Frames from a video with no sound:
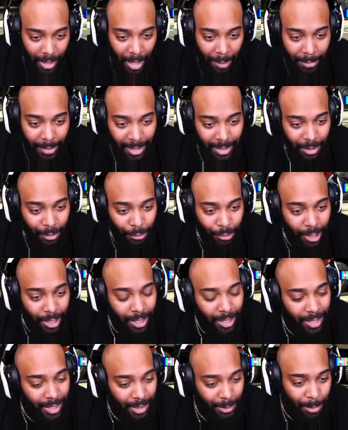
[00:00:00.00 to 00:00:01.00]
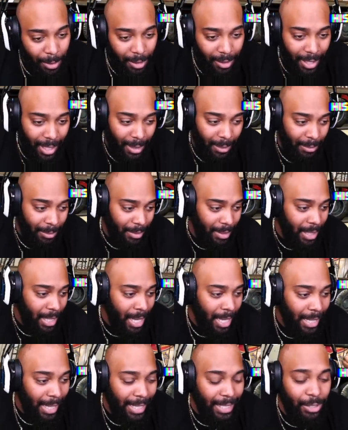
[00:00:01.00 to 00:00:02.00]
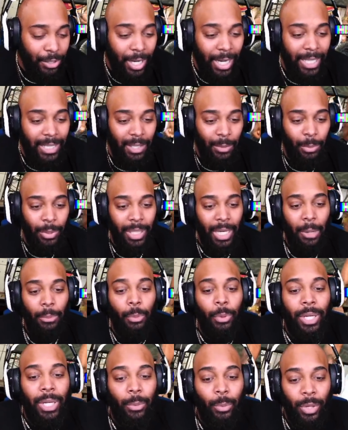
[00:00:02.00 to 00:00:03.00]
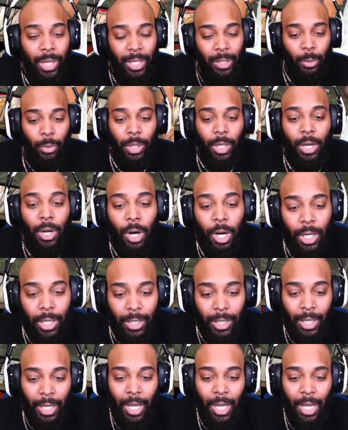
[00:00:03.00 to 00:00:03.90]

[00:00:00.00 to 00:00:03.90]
I'm just a realist, bro. Like it's crazy when I when Carter